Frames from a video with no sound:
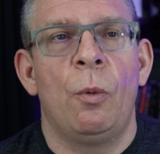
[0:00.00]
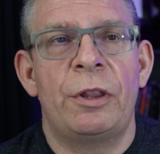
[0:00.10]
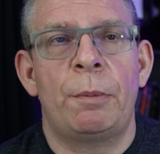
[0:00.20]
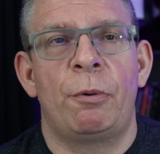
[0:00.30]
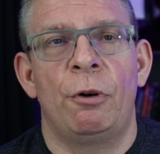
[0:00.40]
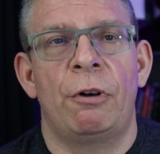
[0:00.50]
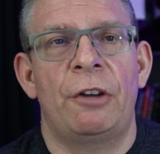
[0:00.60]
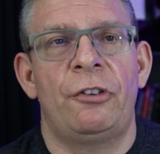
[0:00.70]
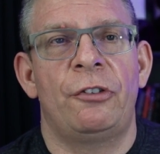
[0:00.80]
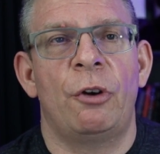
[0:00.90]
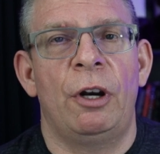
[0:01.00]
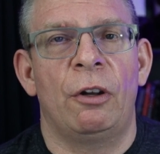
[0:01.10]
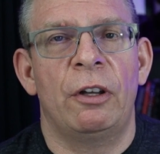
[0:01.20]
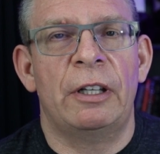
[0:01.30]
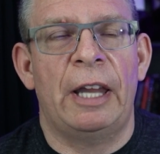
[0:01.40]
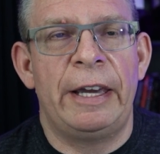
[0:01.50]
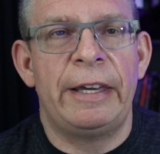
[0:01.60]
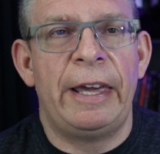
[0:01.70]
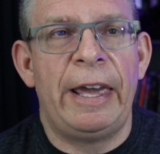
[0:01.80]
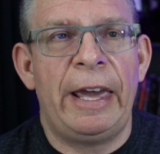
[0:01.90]
what the progress is going to look
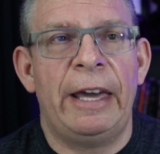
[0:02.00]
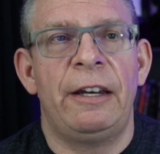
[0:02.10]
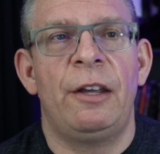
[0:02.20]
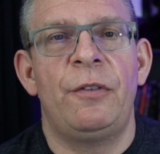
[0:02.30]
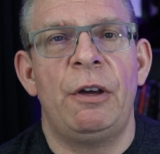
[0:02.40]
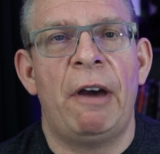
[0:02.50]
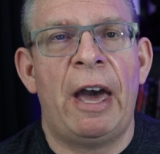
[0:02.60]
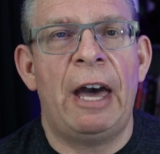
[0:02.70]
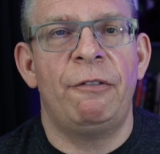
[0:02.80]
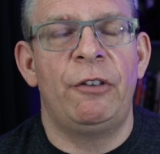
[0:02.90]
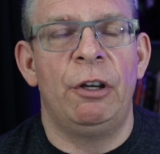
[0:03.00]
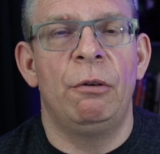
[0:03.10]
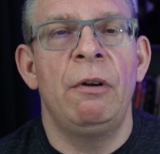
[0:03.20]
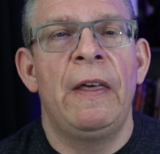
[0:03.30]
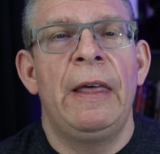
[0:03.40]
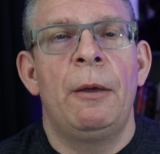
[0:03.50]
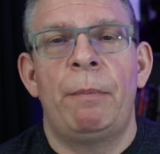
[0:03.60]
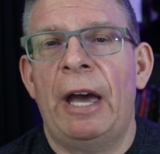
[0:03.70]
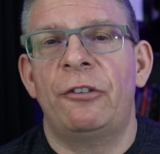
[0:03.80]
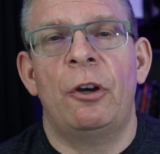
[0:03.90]
like, and if you have to,
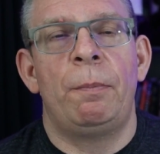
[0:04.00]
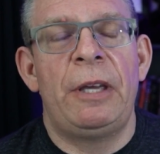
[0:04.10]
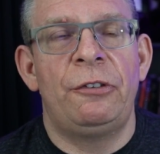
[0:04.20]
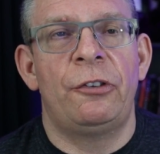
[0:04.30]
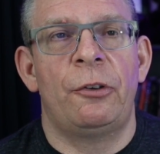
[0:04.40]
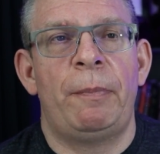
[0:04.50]
pass out pieces